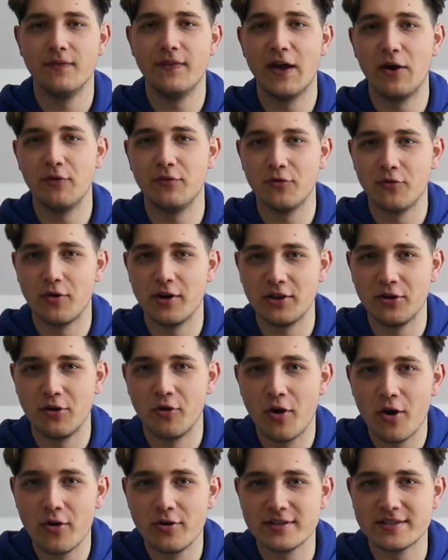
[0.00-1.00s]
Now, if you're running
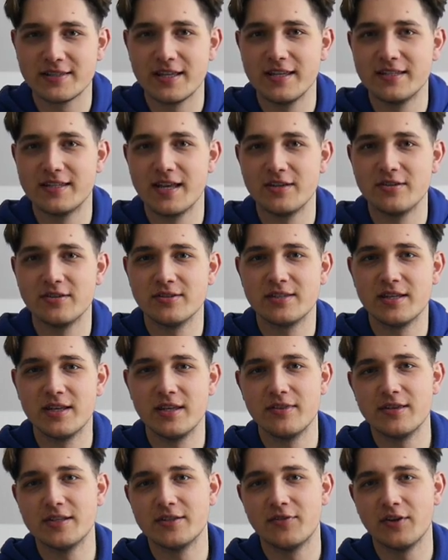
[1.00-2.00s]
your own estate
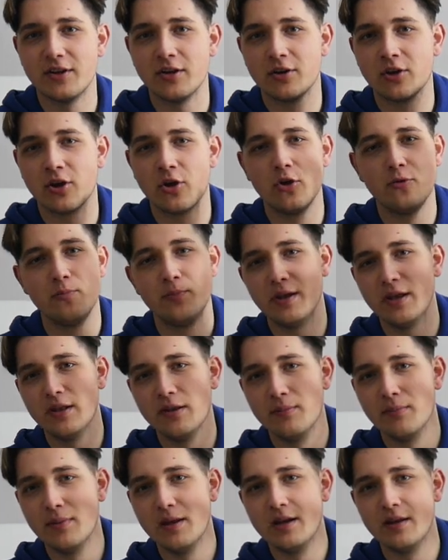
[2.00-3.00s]
agency, this figure could be in
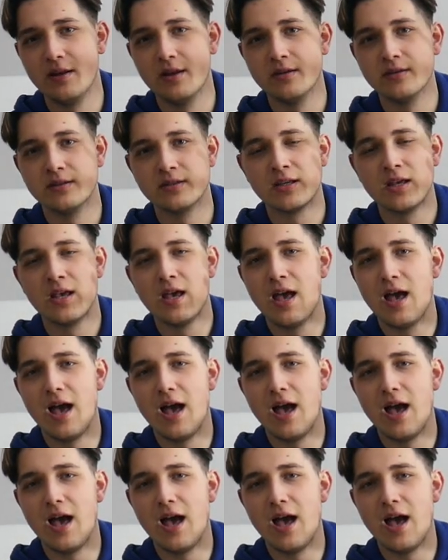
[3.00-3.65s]
the millions,